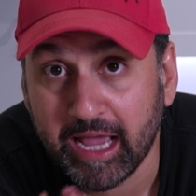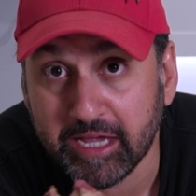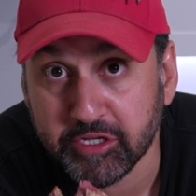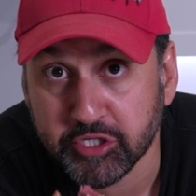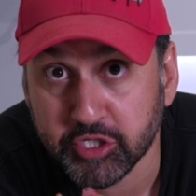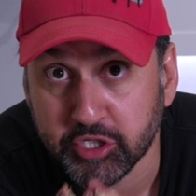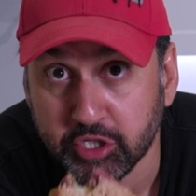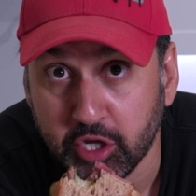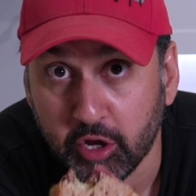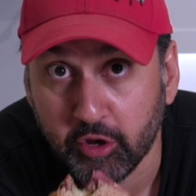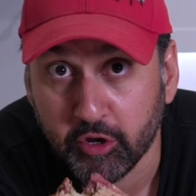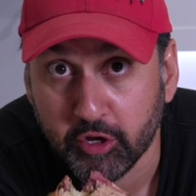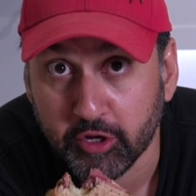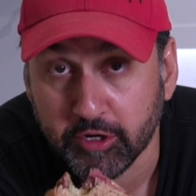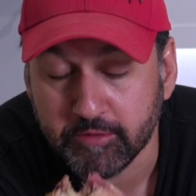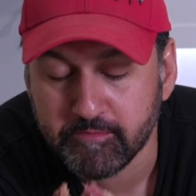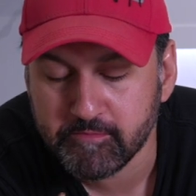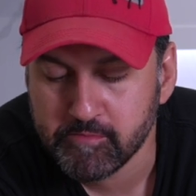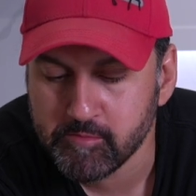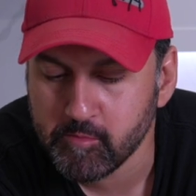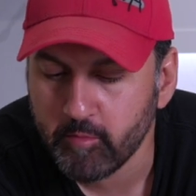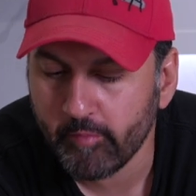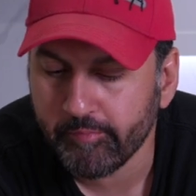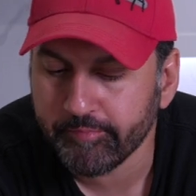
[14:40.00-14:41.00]
That's so good.
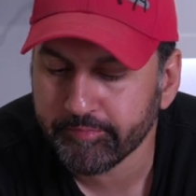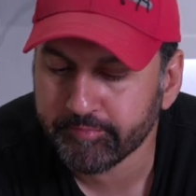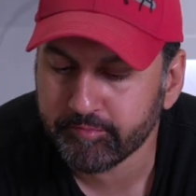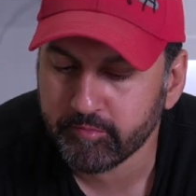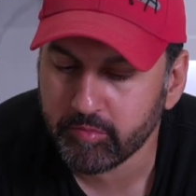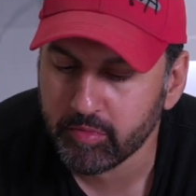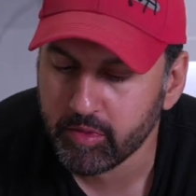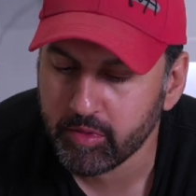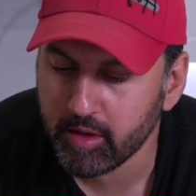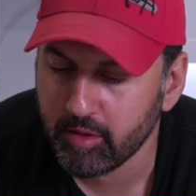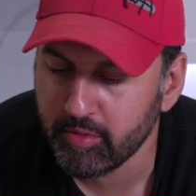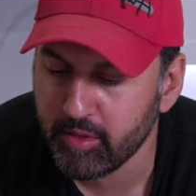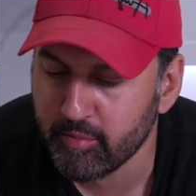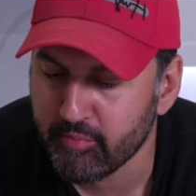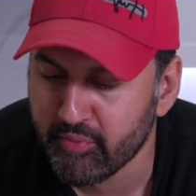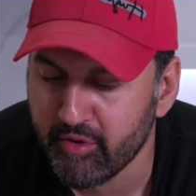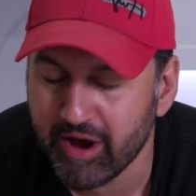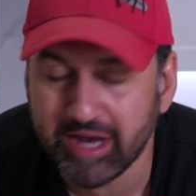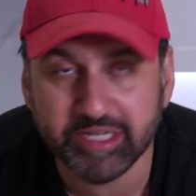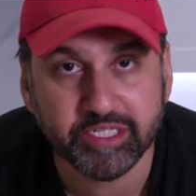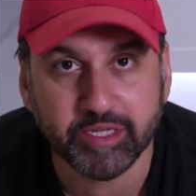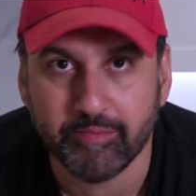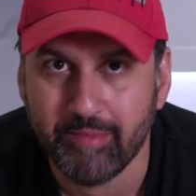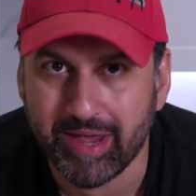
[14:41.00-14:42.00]
The
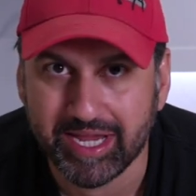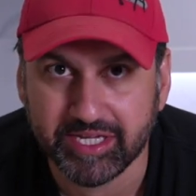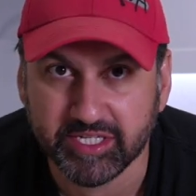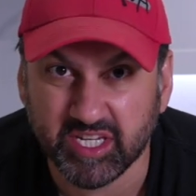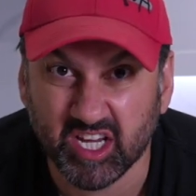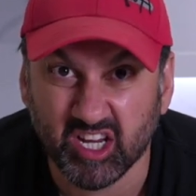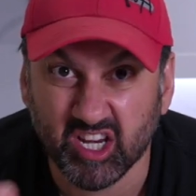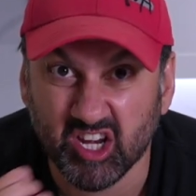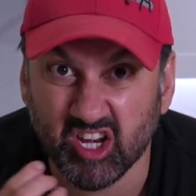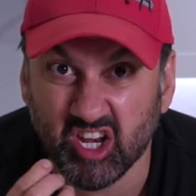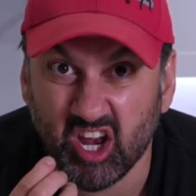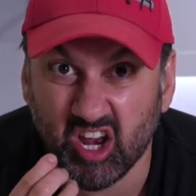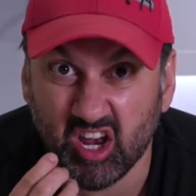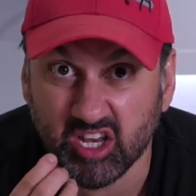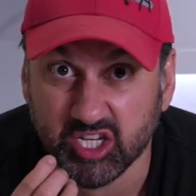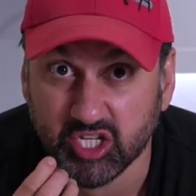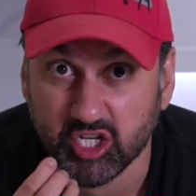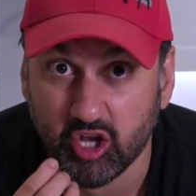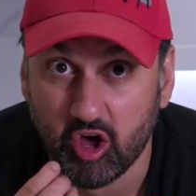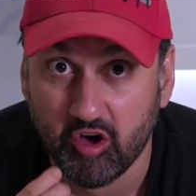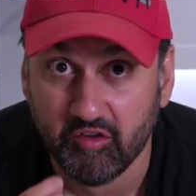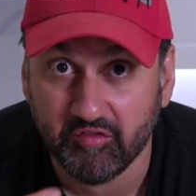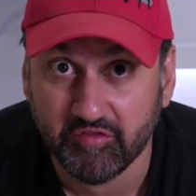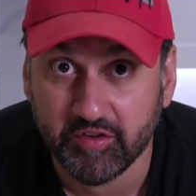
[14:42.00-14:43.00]
bread's amazing,
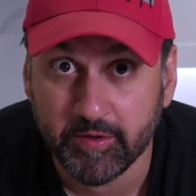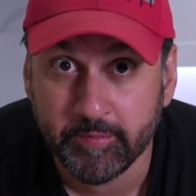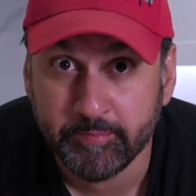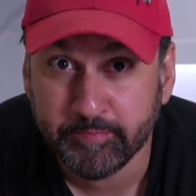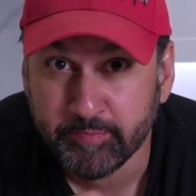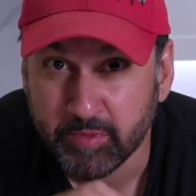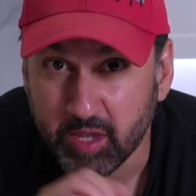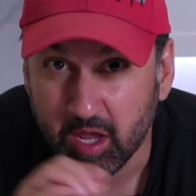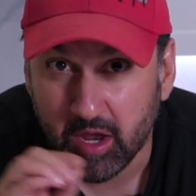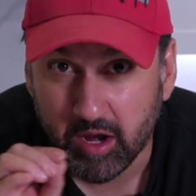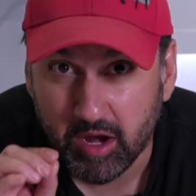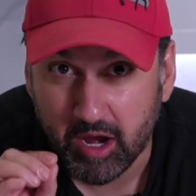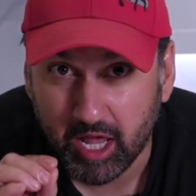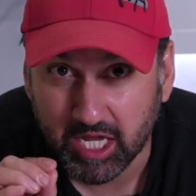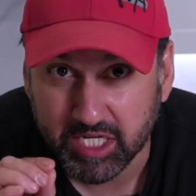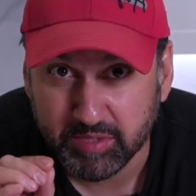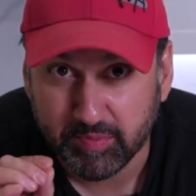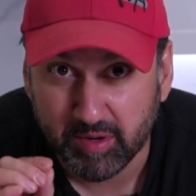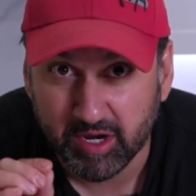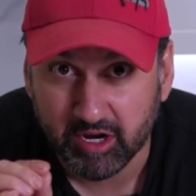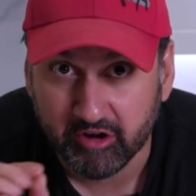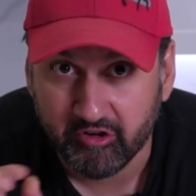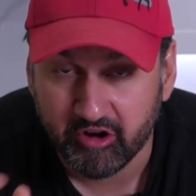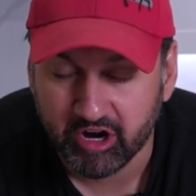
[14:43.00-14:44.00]
soft, nice
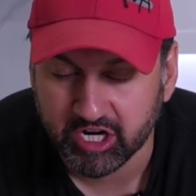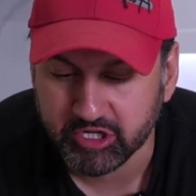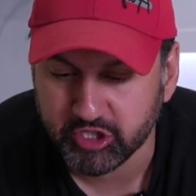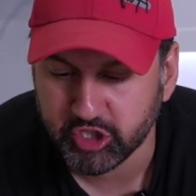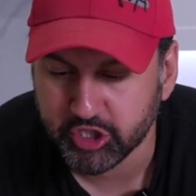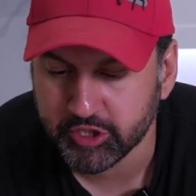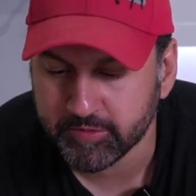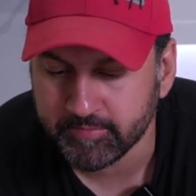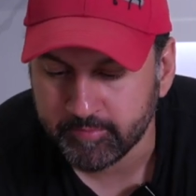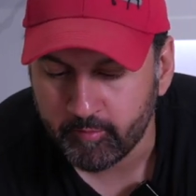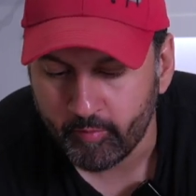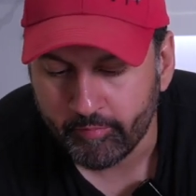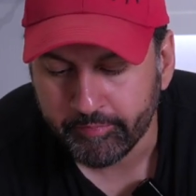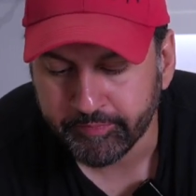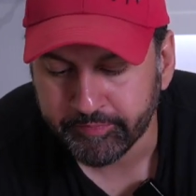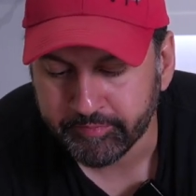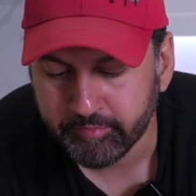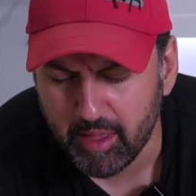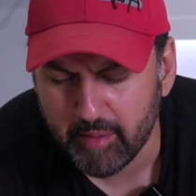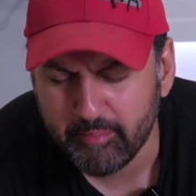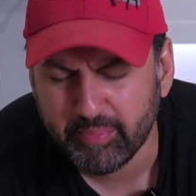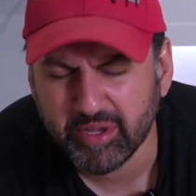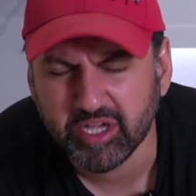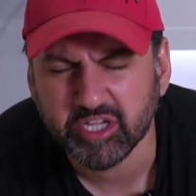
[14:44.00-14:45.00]
bit of crunch.
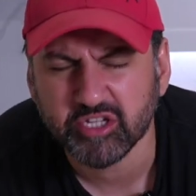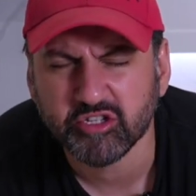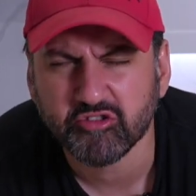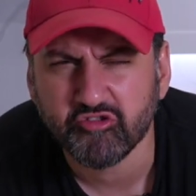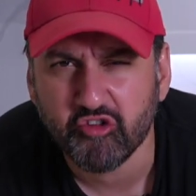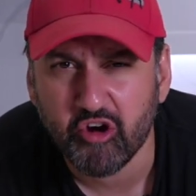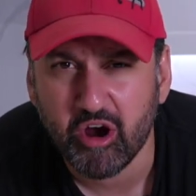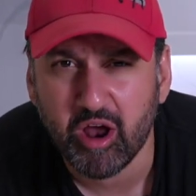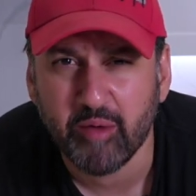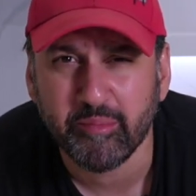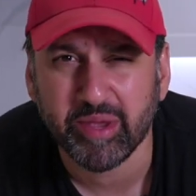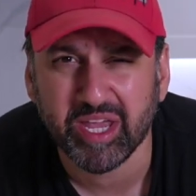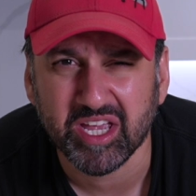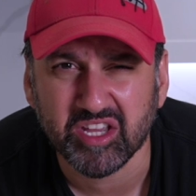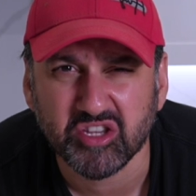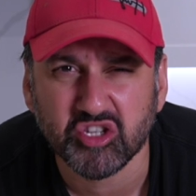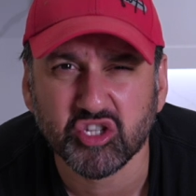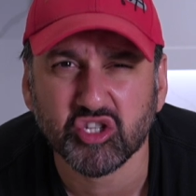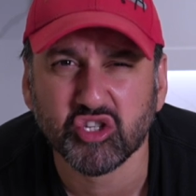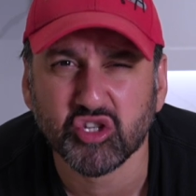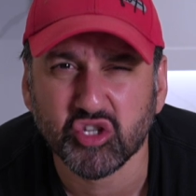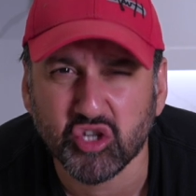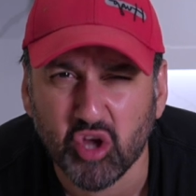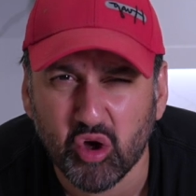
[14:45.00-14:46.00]
The pastrami is
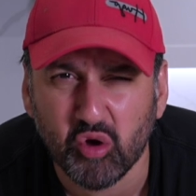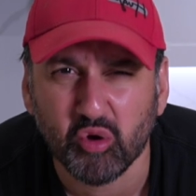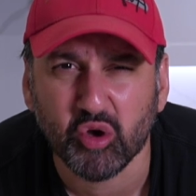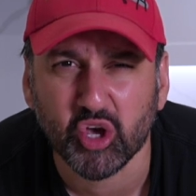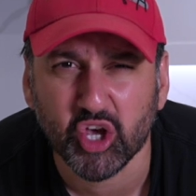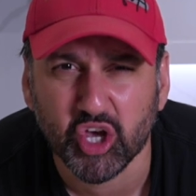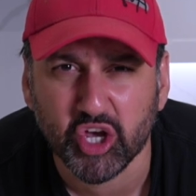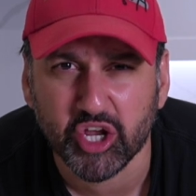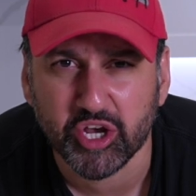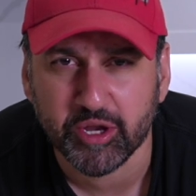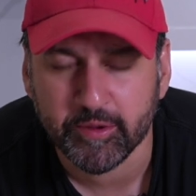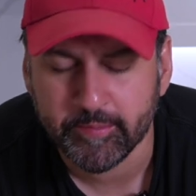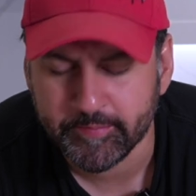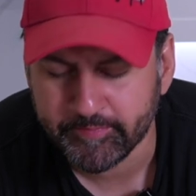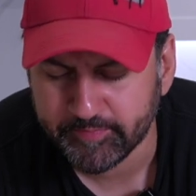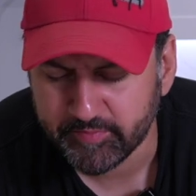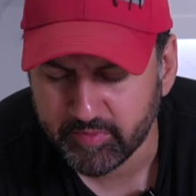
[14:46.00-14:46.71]
so good.